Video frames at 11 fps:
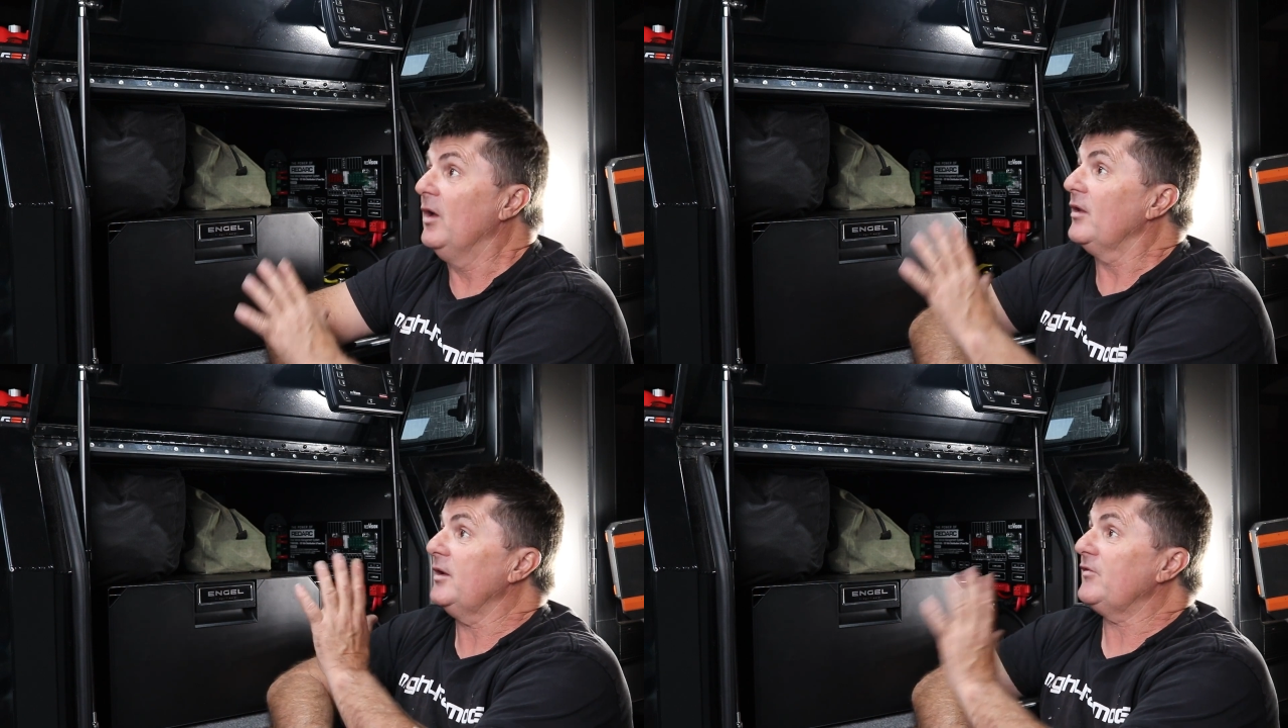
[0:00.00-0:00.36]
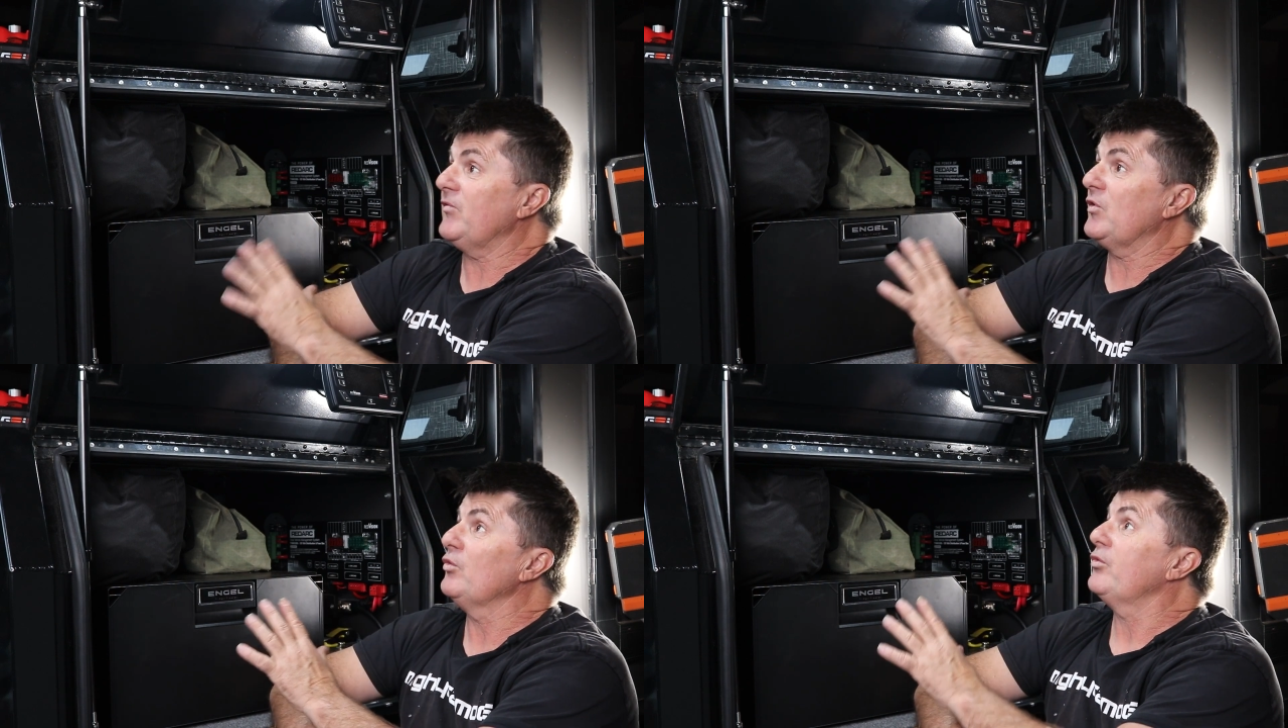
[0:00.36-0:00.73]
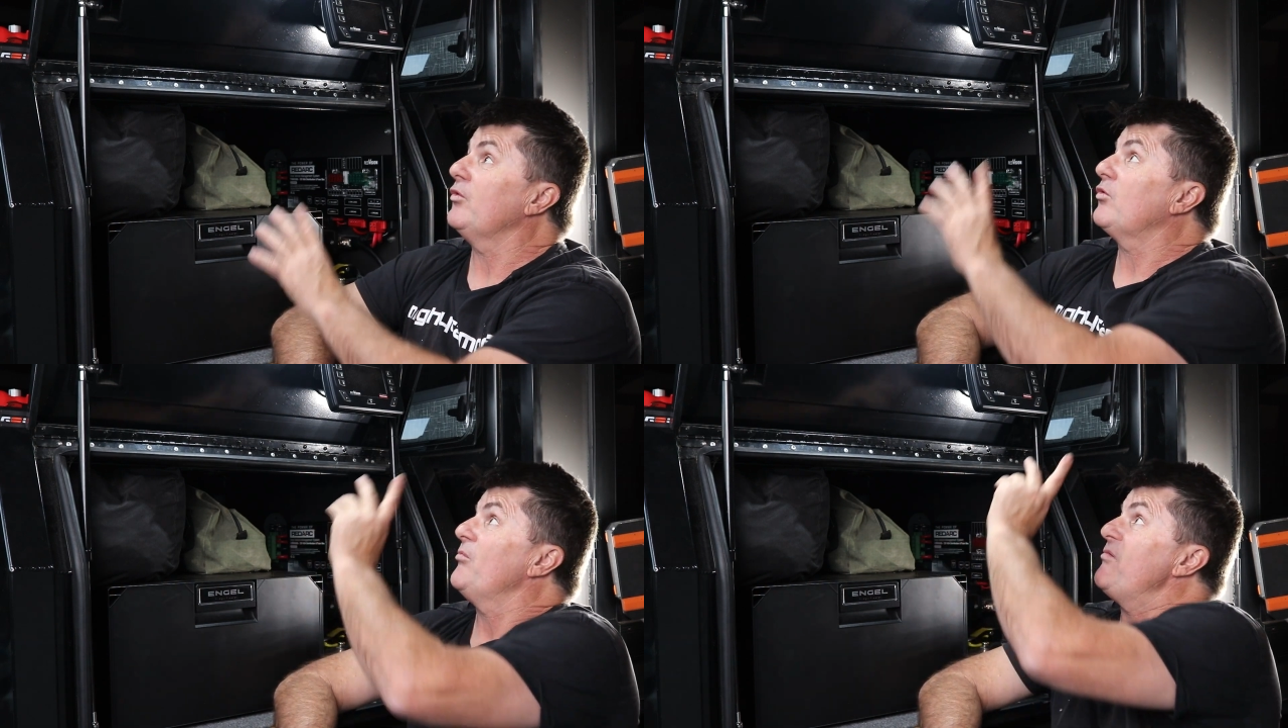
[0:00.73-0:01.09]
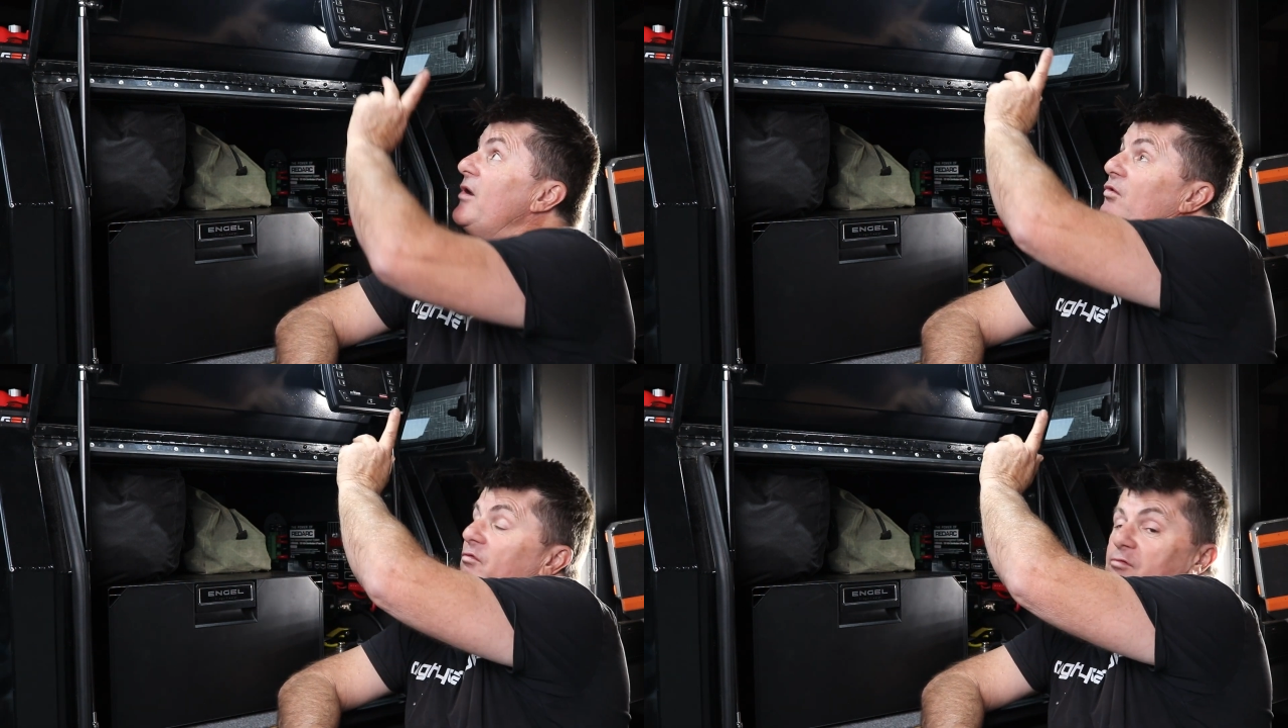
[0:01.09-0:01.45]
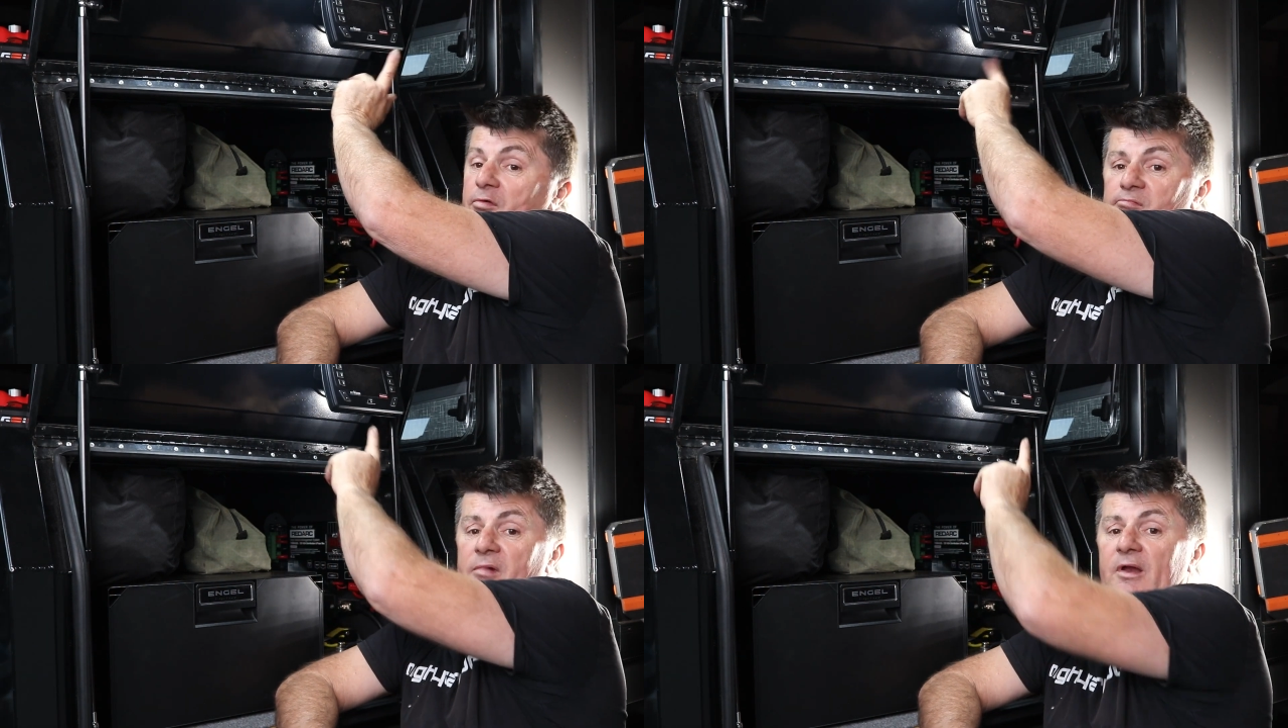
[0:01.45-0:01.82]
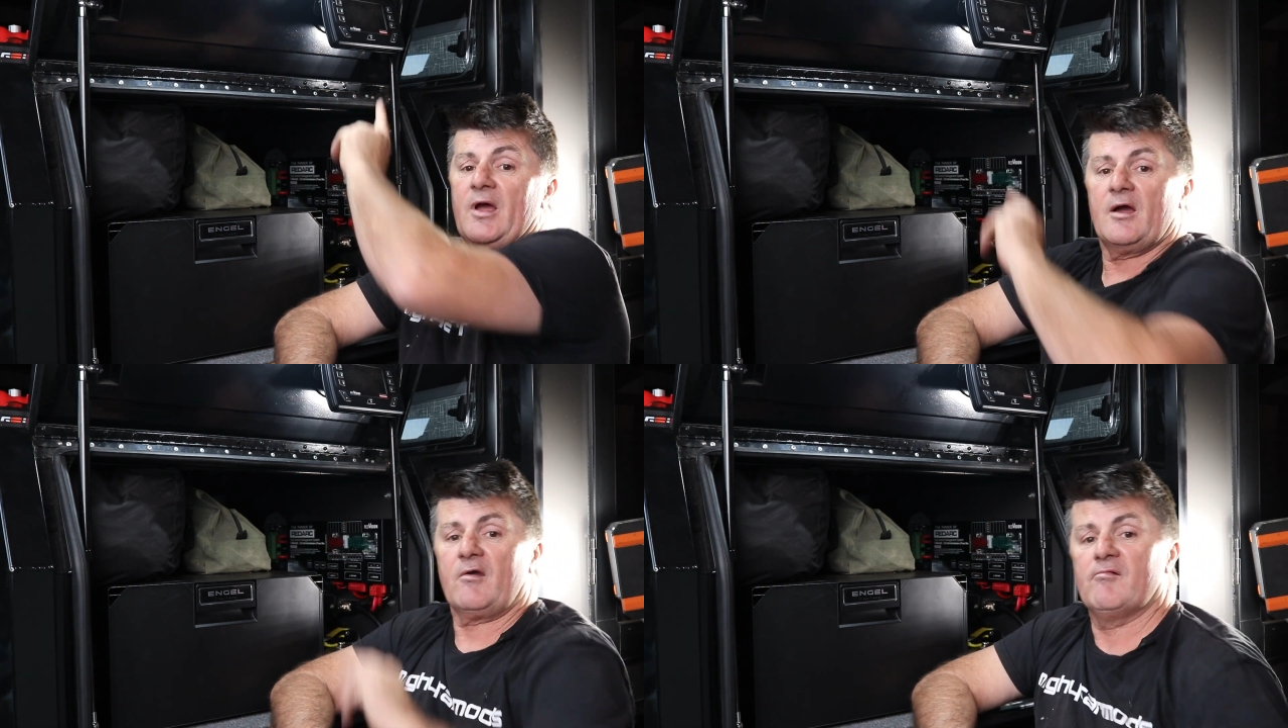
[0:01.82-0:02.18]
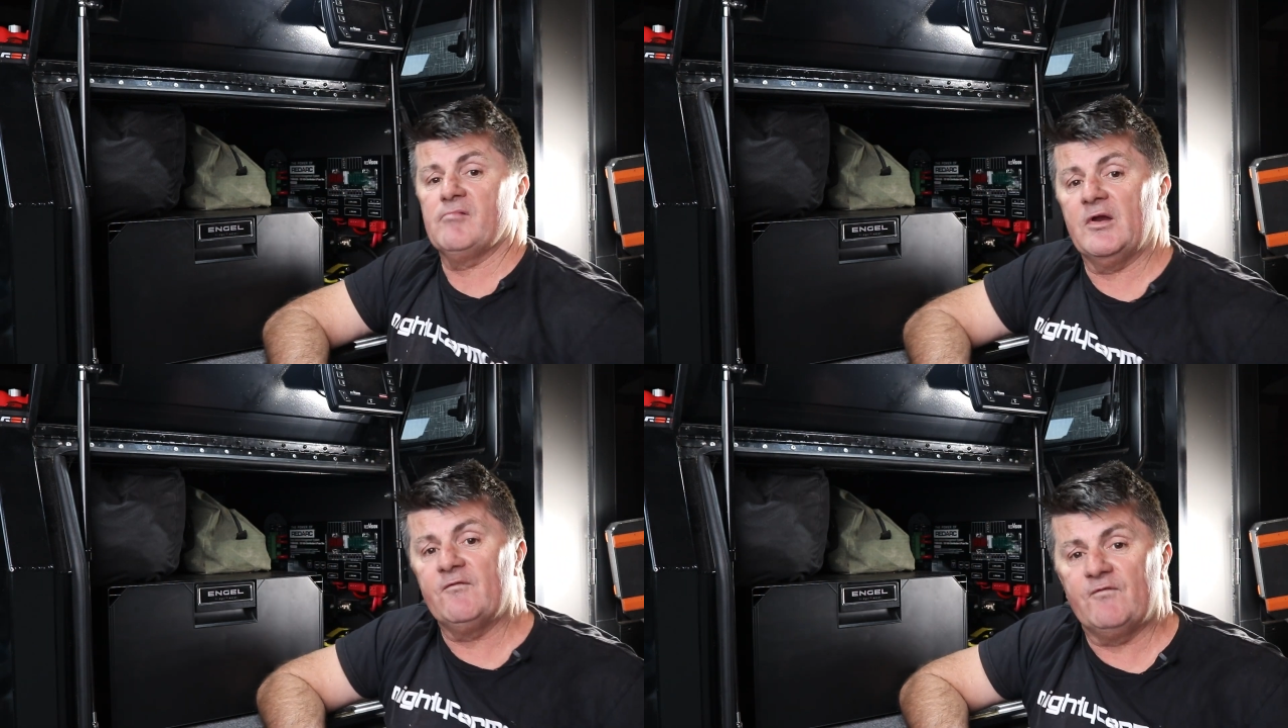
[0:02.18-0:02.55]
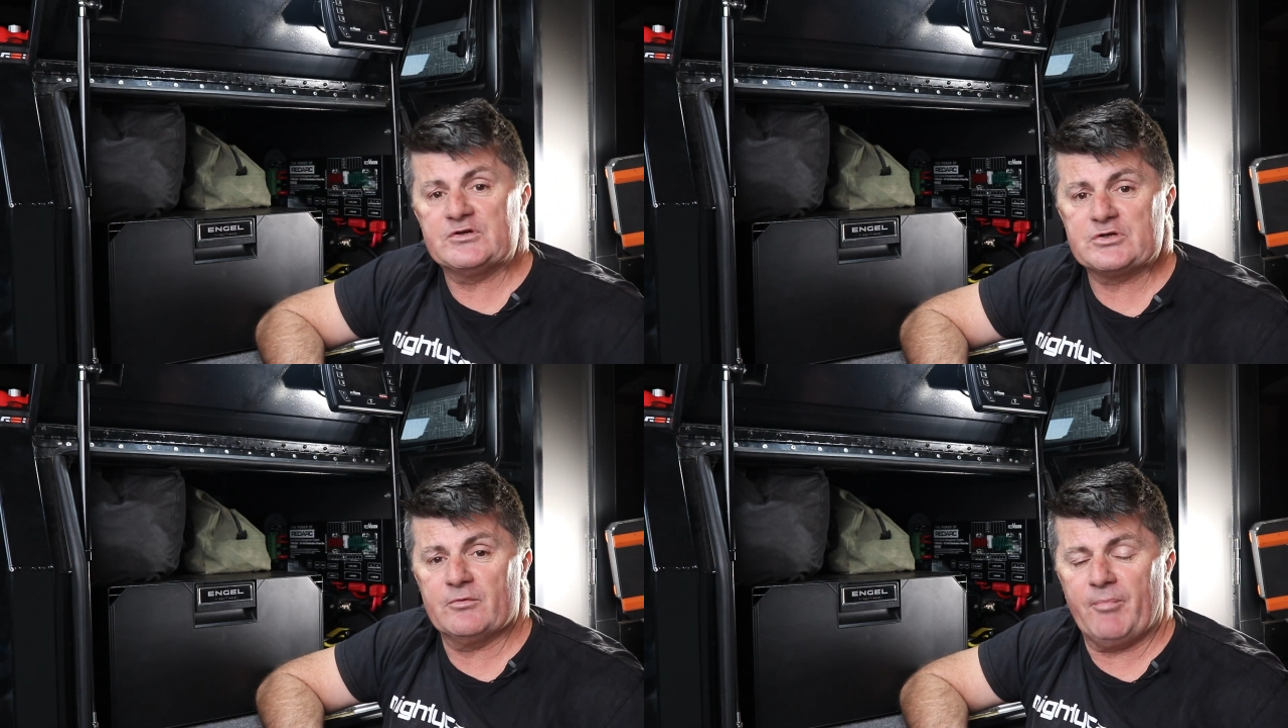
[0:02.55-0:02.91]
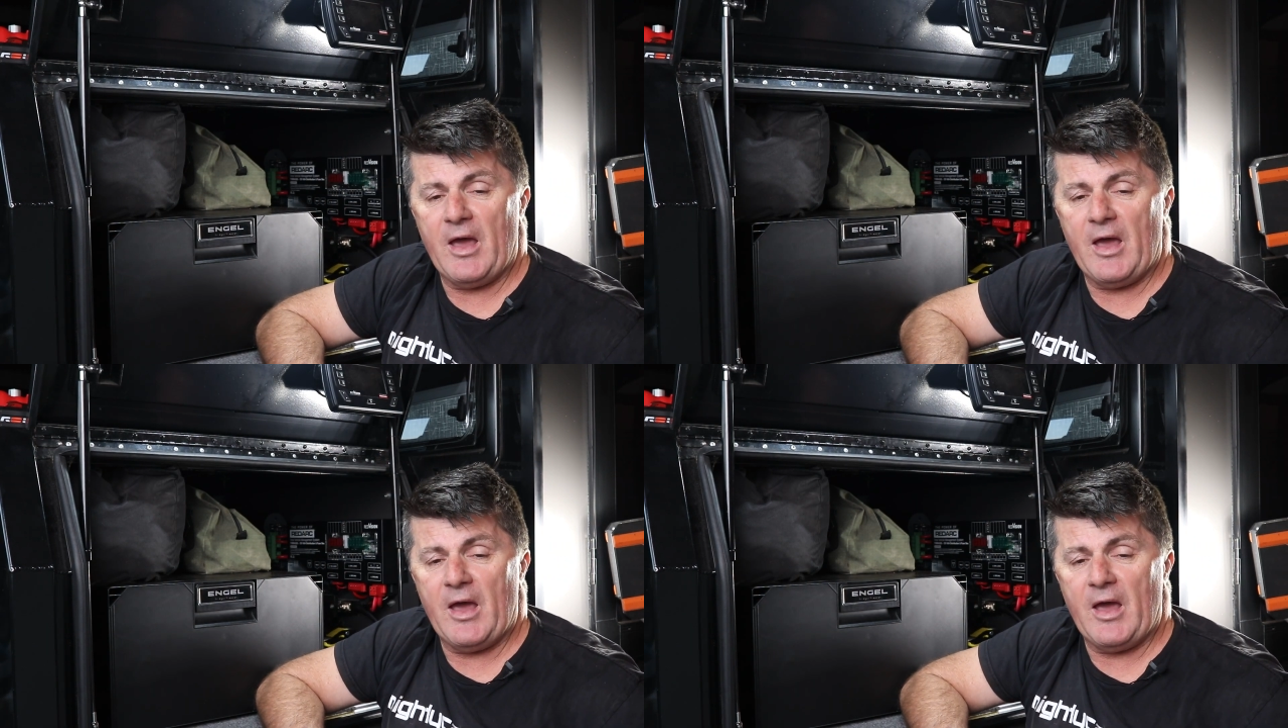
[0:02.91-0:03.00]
The electrical system runs through the Red Arc Red Vision